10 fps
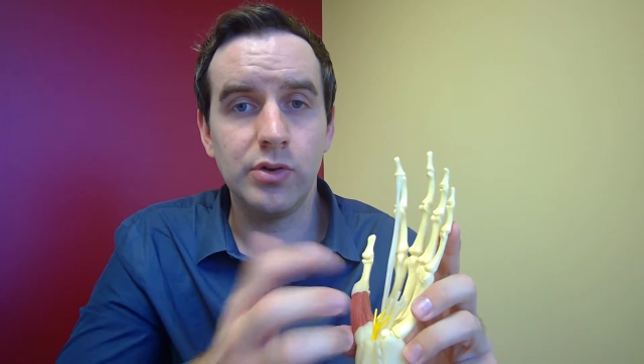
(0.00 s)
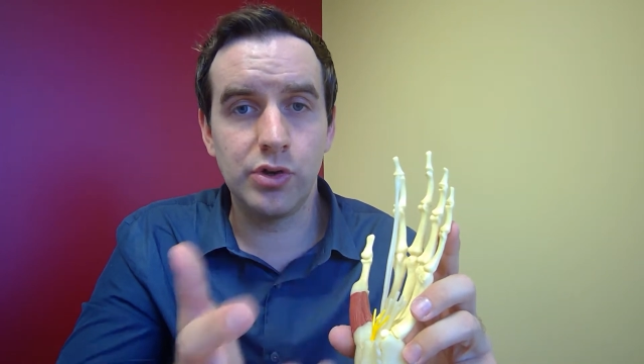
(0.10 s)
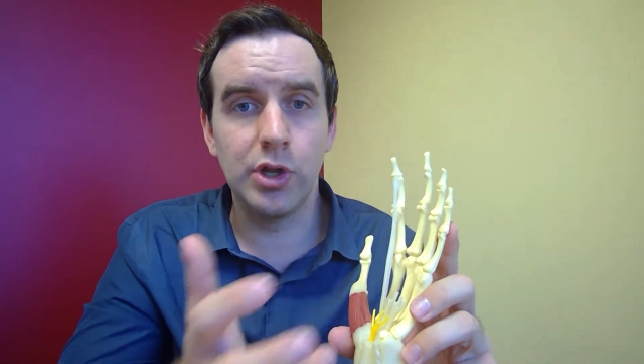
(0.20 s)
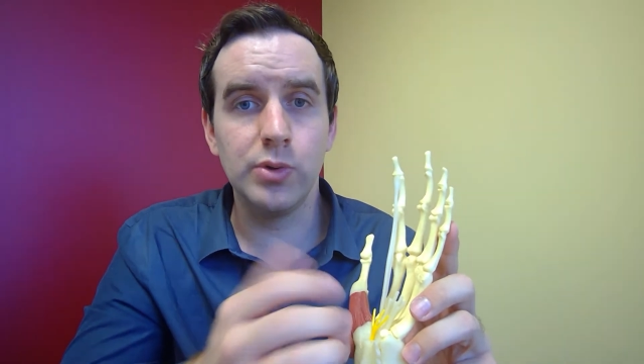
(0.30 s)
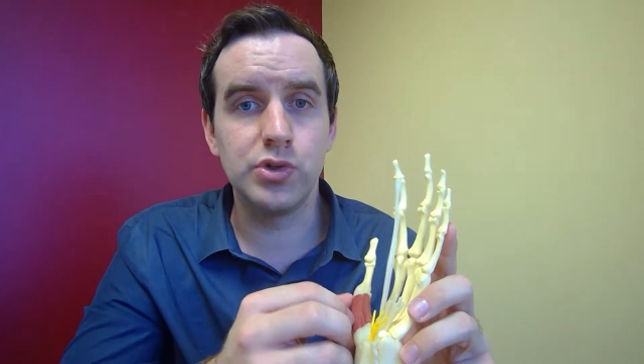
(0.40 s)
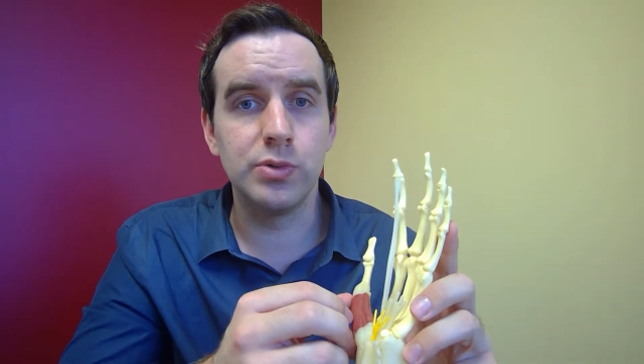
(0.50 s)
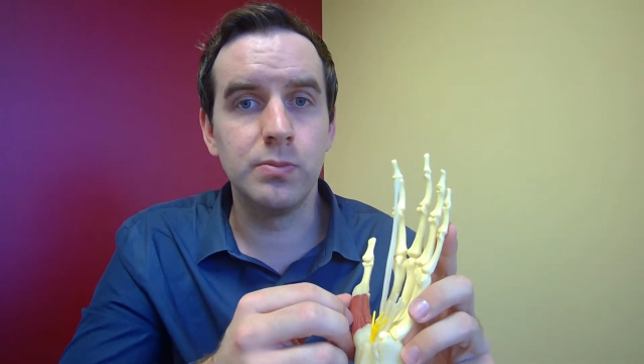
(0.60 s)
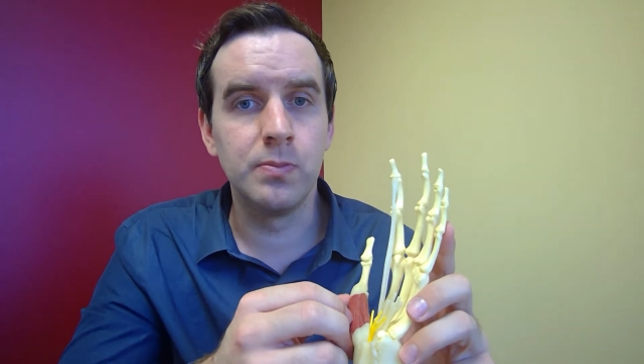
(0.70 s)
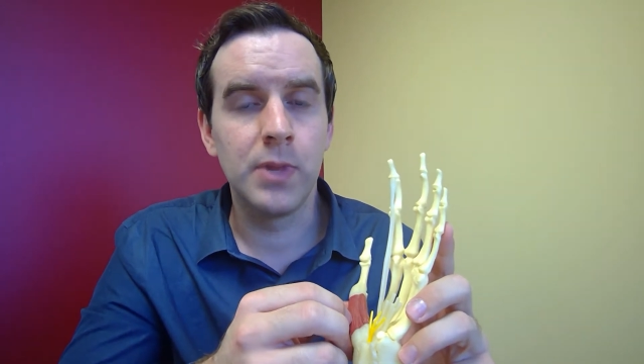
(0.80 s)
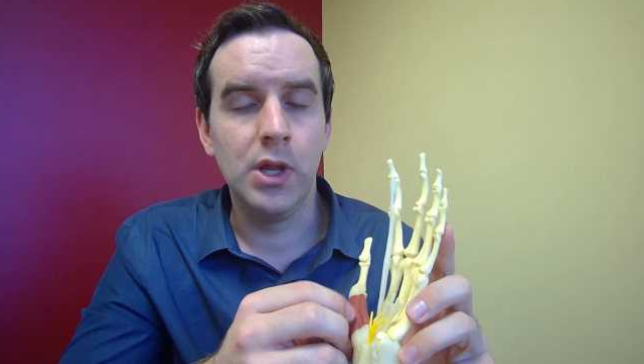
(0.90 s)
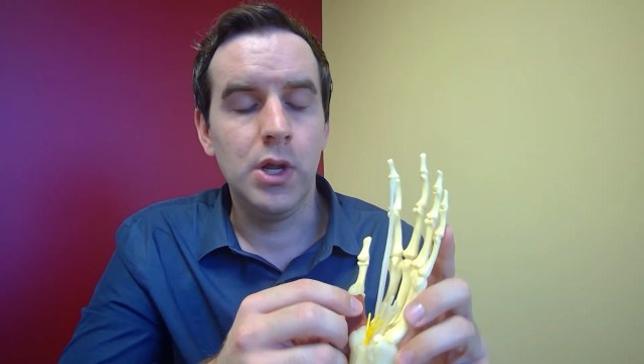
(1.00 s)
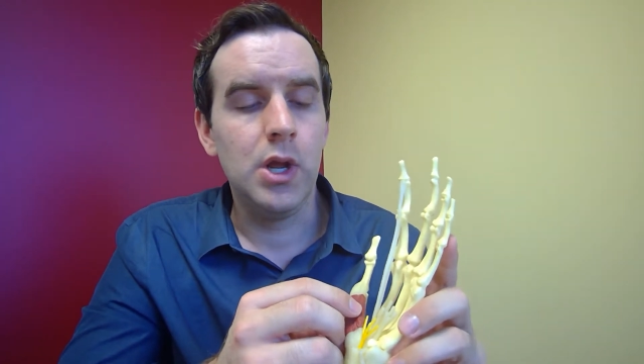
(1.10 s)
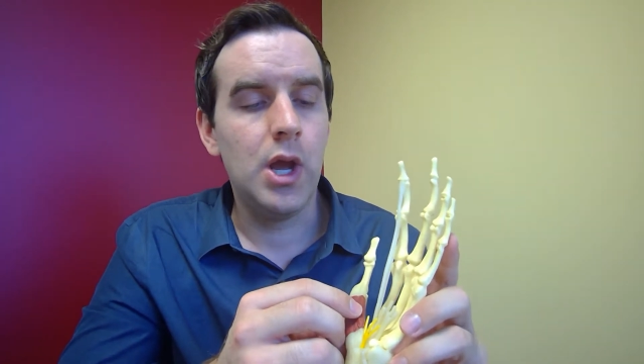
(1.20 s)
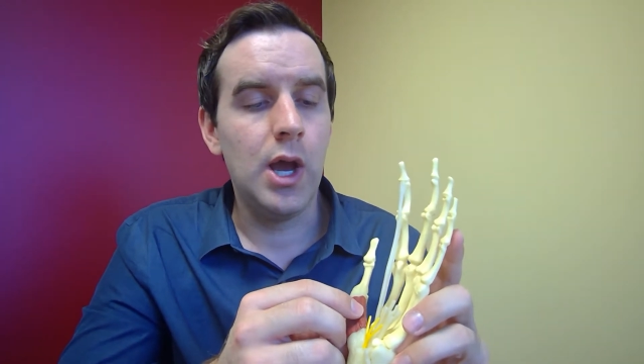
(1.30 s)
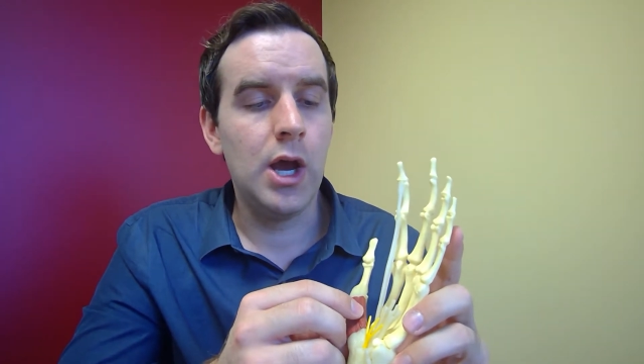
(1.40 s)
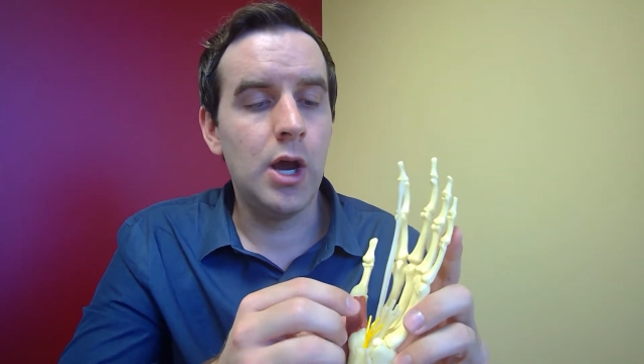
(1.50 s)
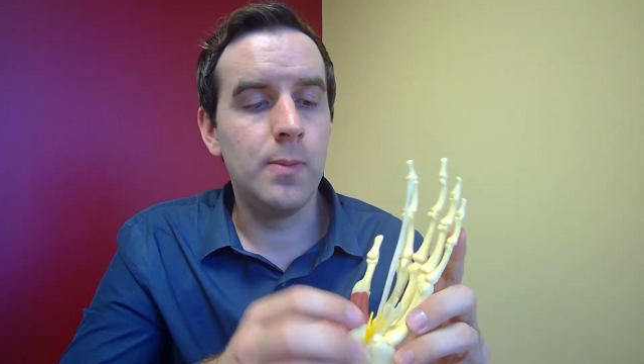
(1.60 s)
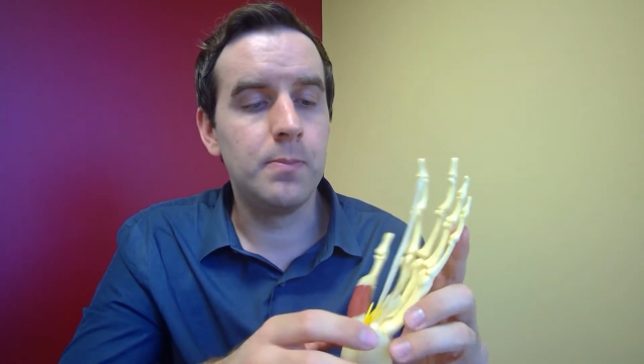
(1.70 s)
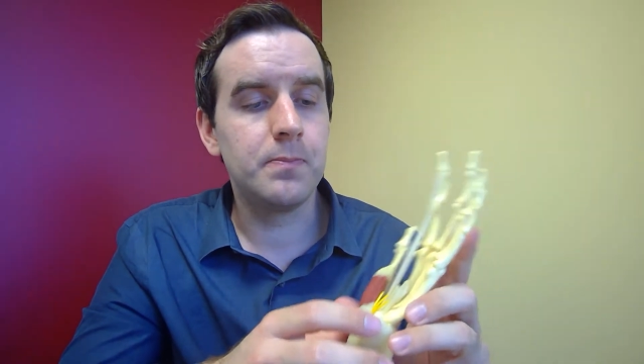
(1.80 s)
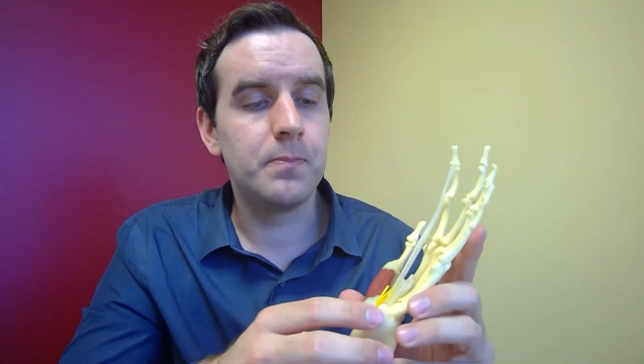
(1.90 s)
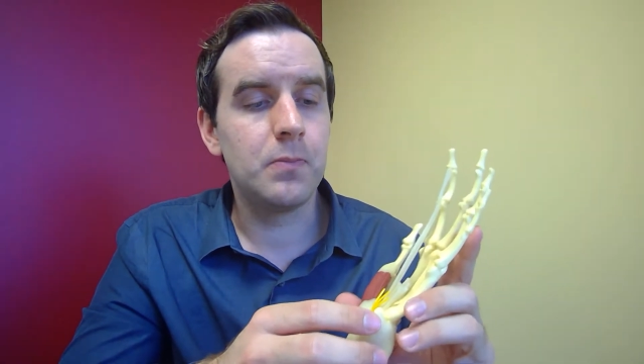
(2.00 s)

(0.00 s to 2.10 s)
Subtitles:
to go to.